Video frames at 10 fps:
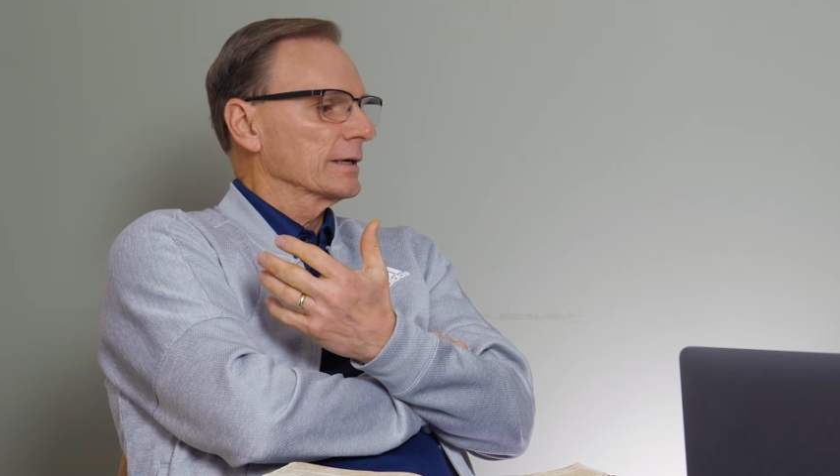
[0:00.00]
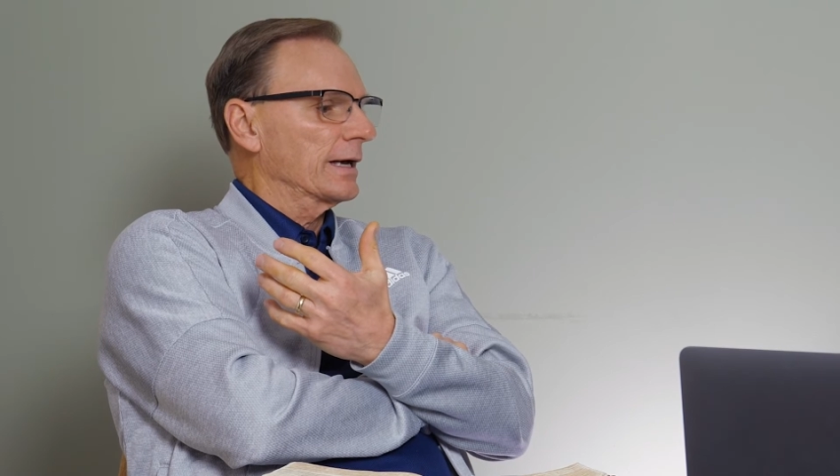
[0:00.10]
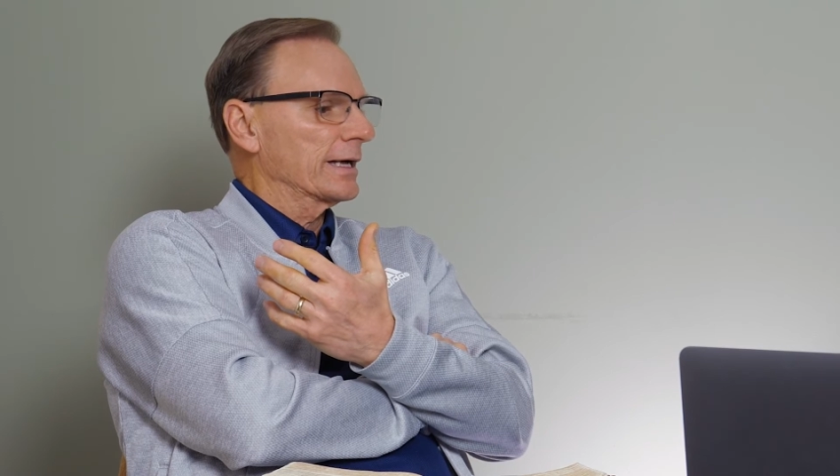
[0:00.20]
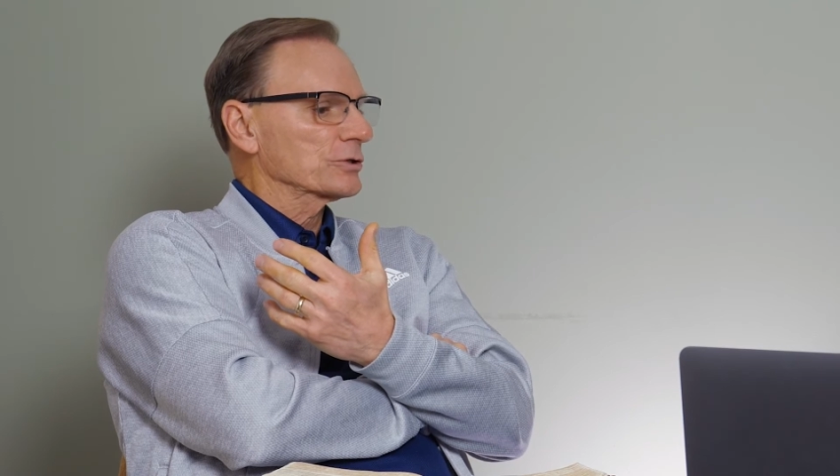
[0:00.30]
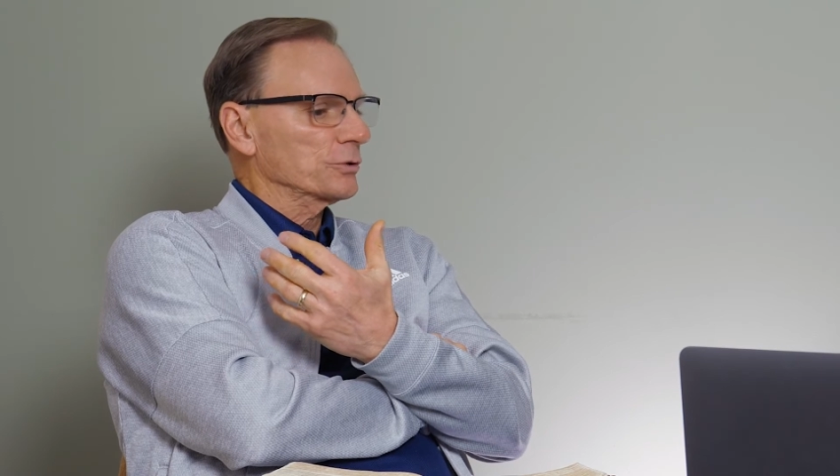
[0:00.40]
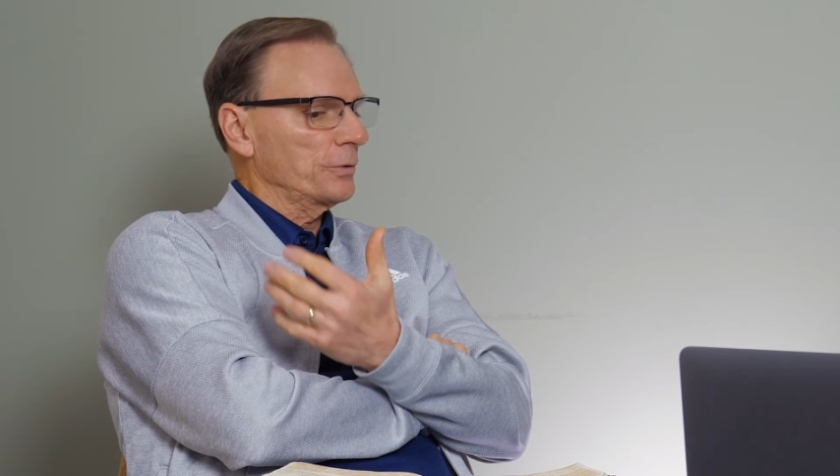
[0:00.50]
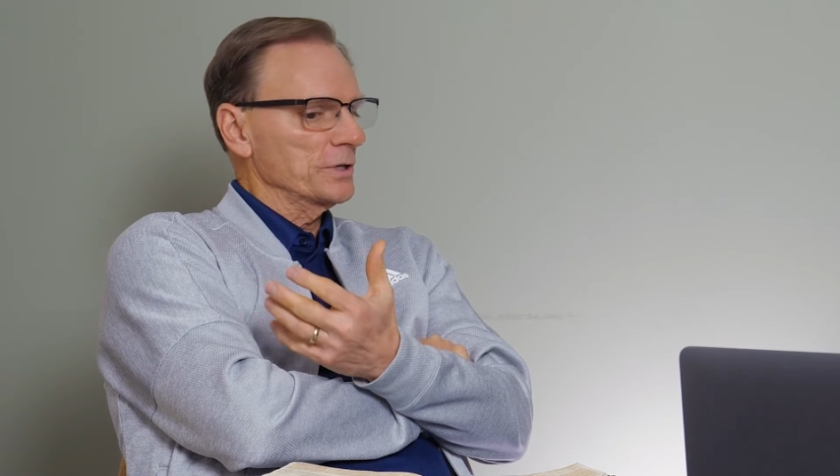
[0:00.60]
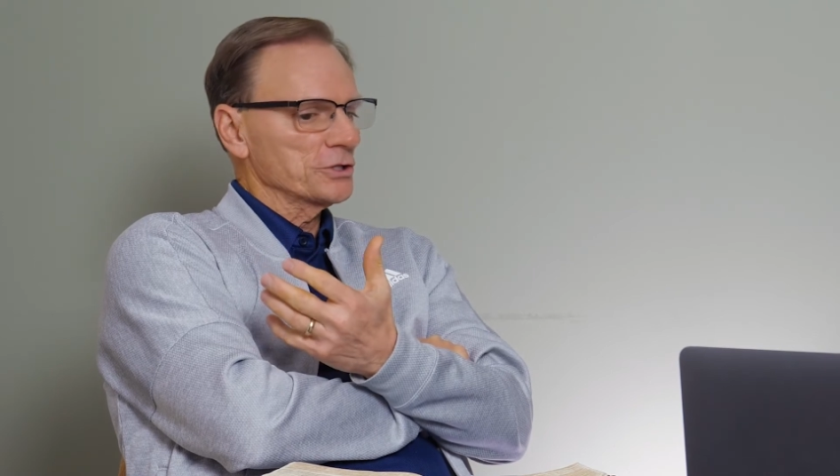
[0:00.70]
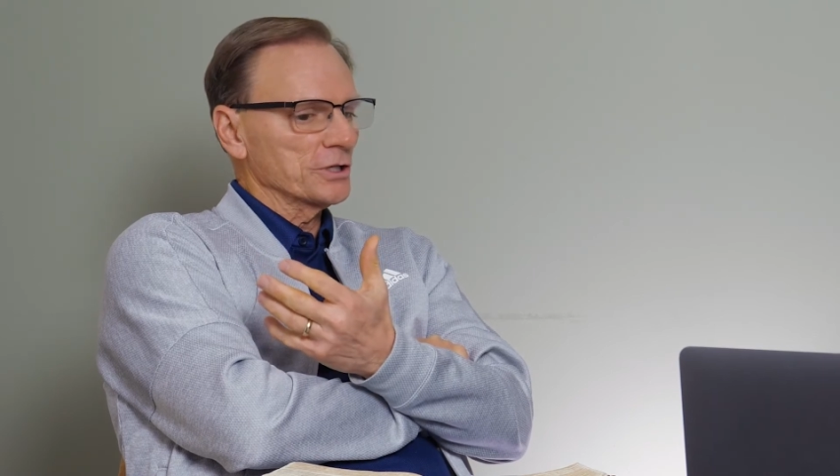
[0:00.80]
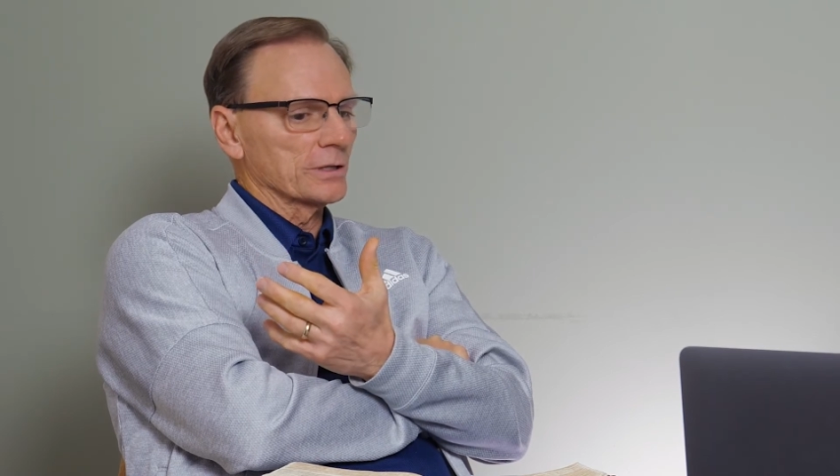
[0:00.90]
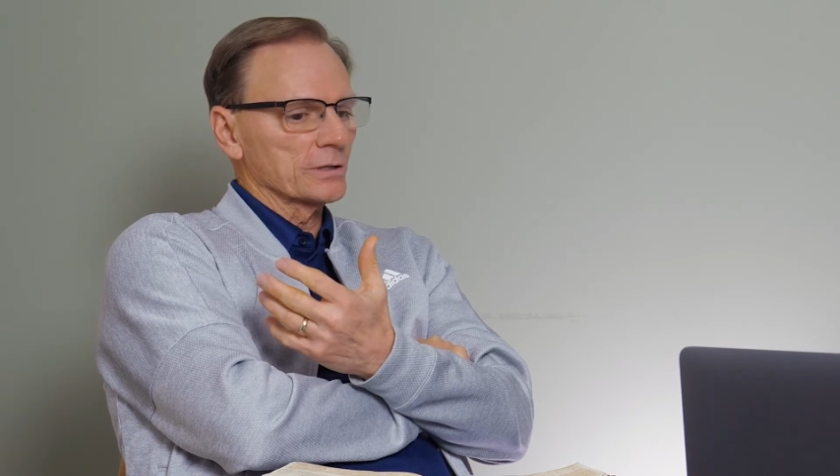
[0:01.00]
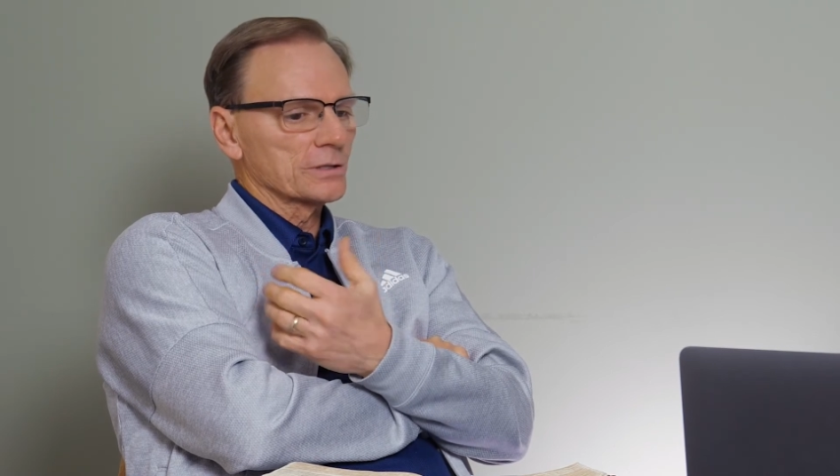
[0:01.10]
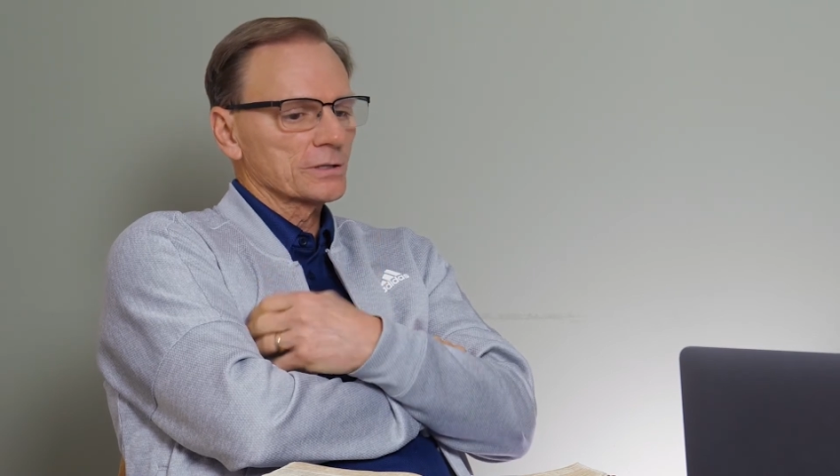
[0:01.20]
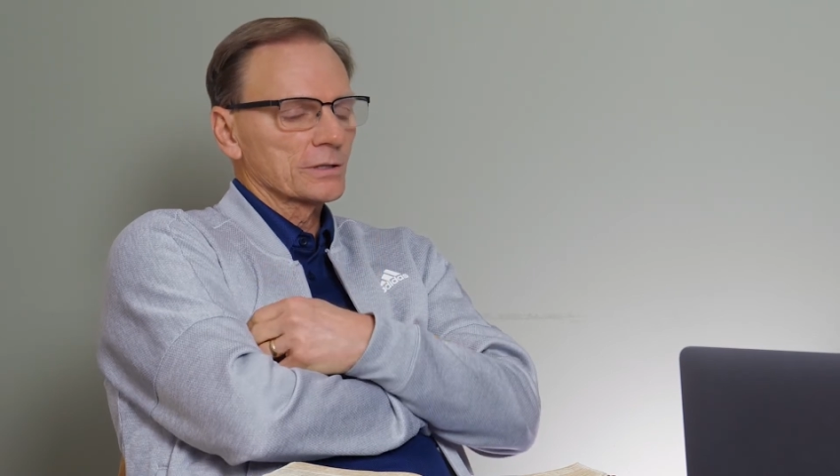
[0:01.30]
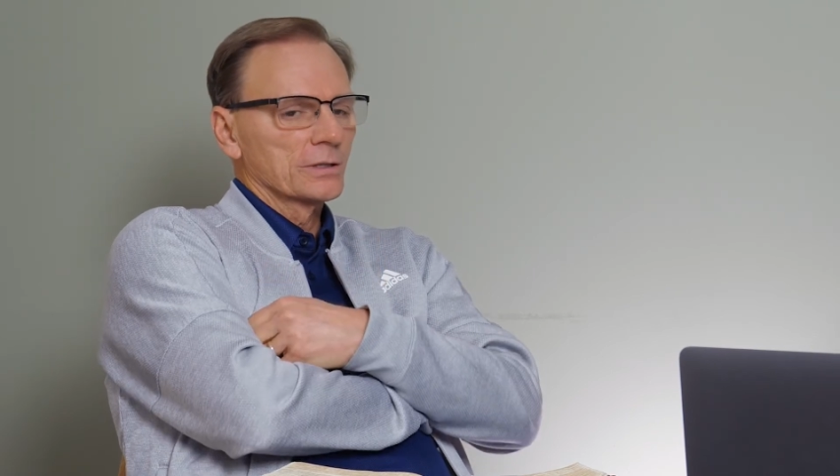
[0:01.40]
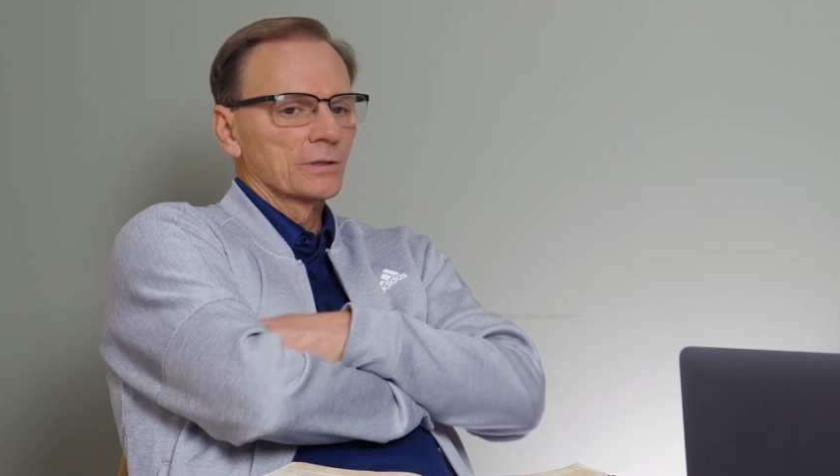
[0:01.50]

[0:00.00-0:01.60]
as Christians